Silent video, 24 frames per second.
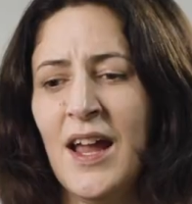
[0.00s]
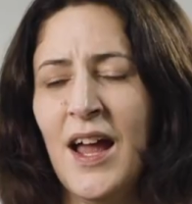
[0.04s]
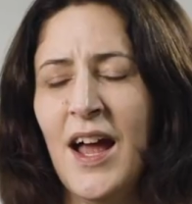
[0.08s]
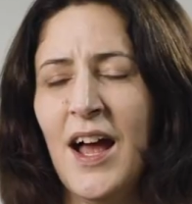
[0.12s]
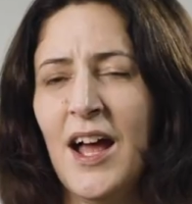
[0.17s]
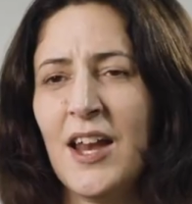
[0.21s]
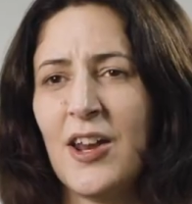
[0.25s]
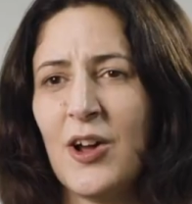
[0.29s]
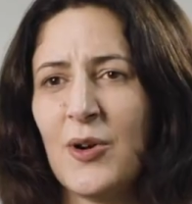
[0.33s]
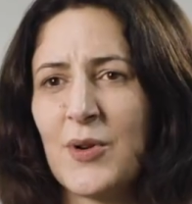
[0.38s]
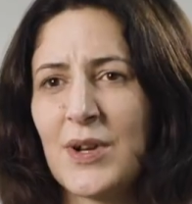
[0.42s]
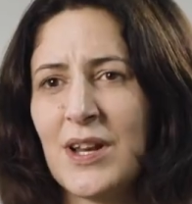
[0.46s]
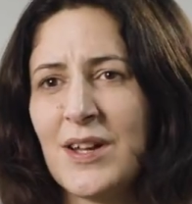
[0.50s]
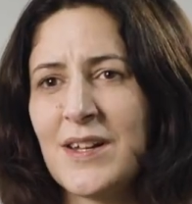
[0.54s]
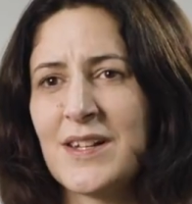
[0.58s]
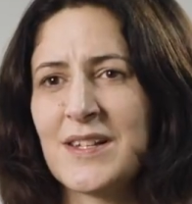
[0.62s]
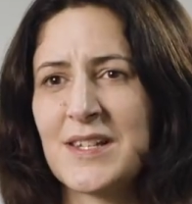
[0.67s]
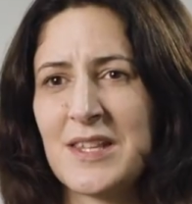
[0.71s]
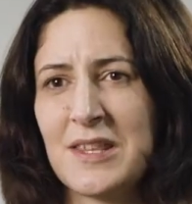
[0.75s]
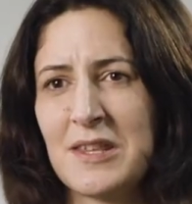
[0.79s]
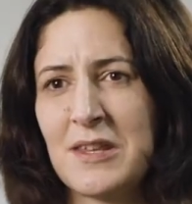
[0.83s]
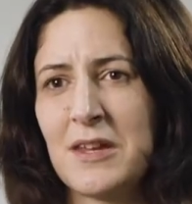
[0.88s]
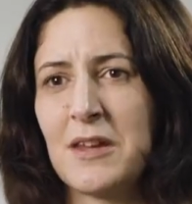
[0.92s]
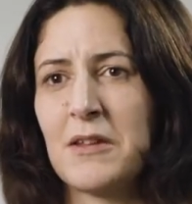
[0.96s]
And I would like
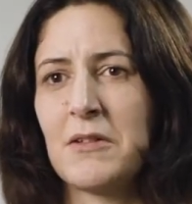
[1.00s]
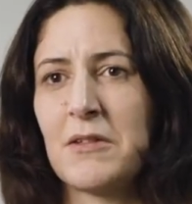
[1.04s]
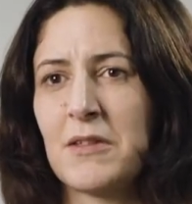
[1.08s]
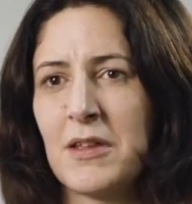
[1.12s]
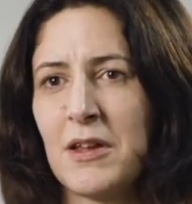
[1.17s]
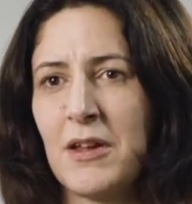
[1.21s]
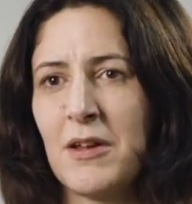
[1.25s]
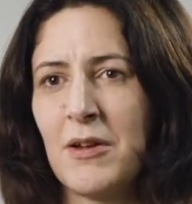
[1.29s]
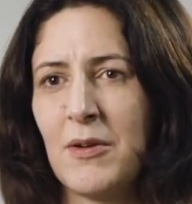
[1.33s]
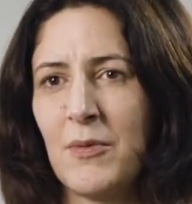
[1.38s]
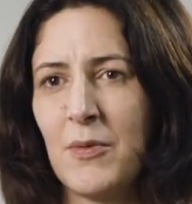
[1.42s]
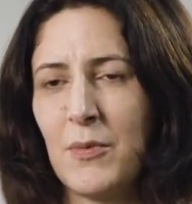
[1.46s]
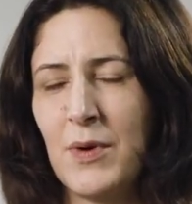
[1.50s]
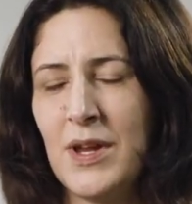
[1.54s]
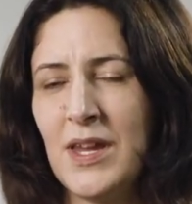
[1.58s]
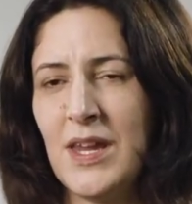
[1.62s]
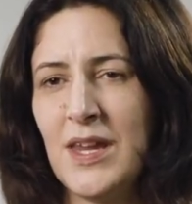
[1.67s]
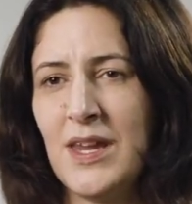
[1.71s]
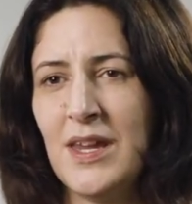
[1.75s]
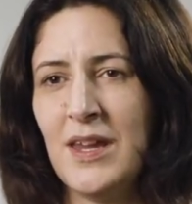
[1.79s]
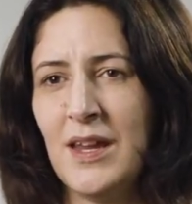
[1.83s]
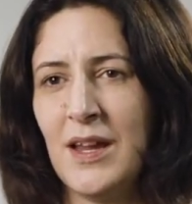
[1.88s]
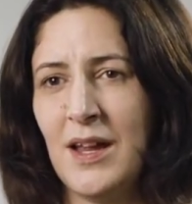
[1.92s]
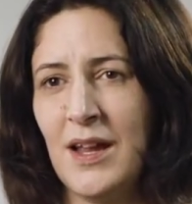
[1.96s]
to think that
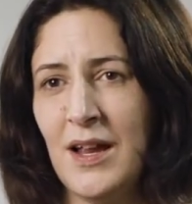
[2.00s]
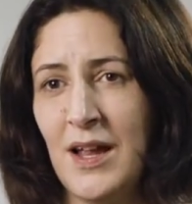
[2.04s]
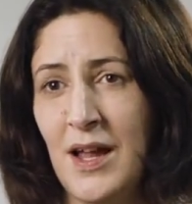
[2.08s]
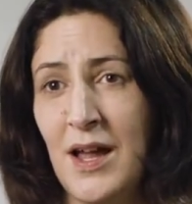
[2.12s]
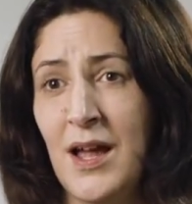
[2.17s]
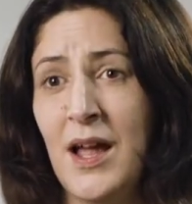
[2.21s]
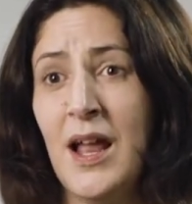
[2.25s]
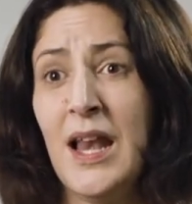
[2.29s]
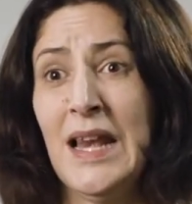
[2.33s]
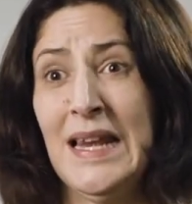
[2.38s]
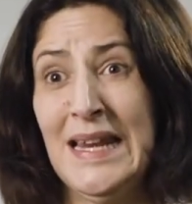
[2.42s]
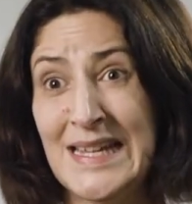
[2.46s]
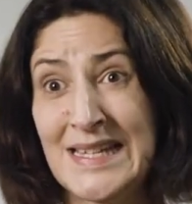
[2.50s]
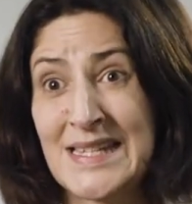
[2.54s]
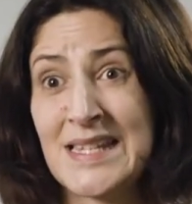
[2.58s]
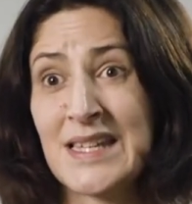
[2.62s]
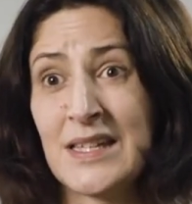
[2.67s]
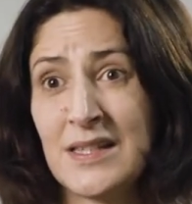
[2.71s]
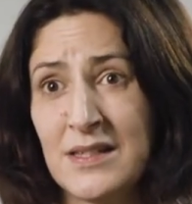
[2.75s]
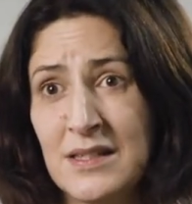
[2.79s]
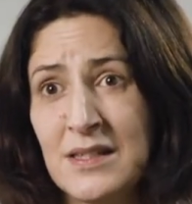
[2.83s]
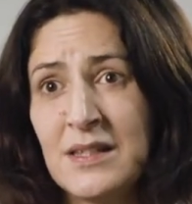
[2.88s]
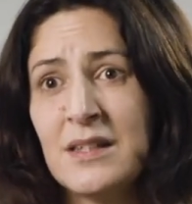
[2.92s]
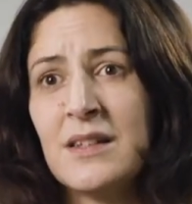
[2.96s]
we
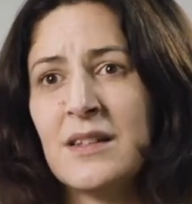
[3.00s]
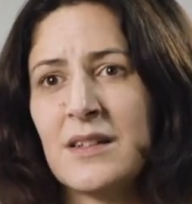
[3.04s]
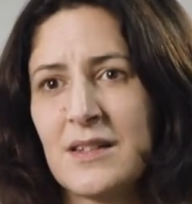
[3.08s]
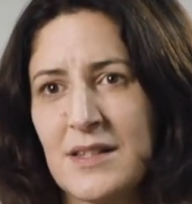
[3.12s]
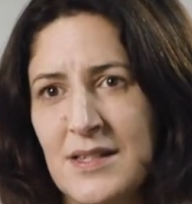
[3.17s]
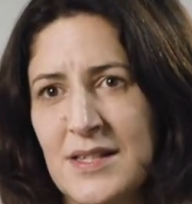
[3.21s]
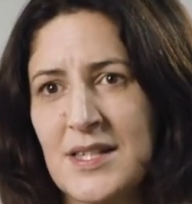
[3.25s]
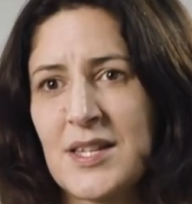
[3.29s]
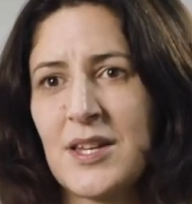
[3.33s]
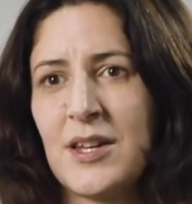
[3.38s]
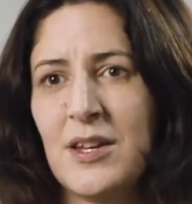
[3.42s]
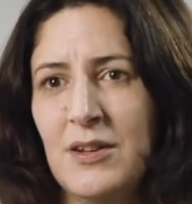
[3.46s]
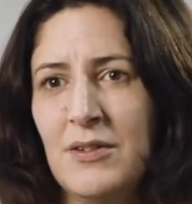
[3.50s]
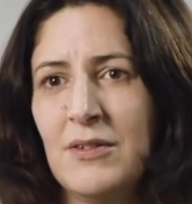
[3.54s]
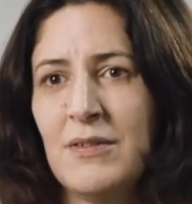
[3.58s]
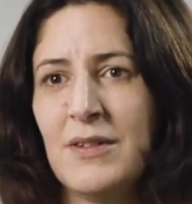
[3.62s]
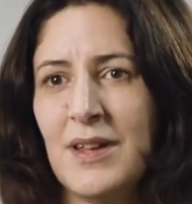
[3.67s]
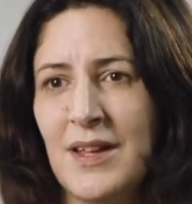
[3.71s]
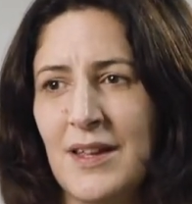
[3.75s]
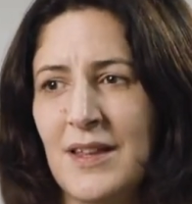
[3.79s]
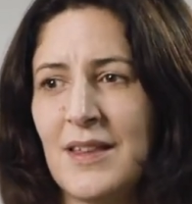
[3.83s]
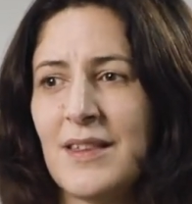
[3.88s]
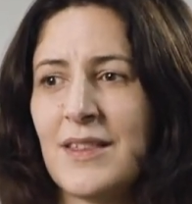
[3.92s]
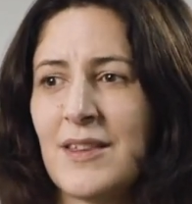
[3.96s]
listen to
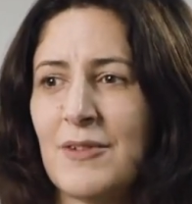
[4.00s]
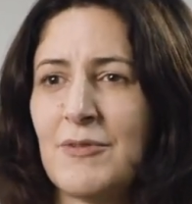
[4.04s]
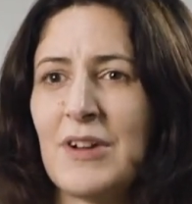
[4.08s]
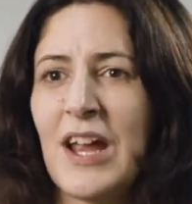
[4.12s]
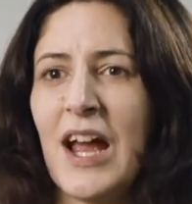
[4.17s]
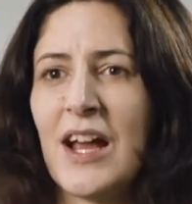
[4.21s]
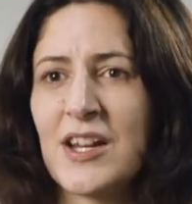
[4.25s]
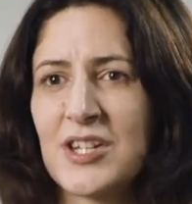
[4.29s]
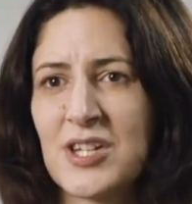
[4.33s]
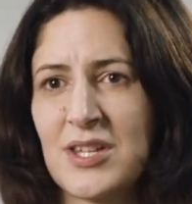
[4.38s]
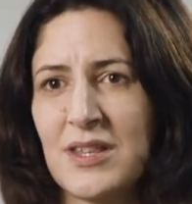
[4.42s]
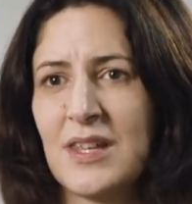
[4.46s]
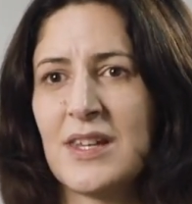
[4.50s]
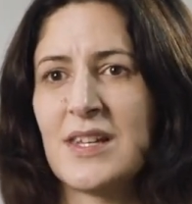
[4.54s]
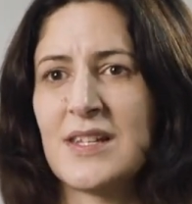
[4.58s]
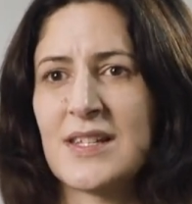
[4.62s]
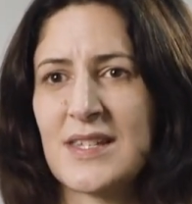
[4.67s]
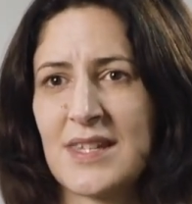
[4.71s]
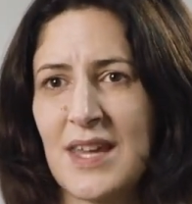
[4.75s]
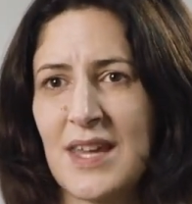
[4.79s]
the reaction that it's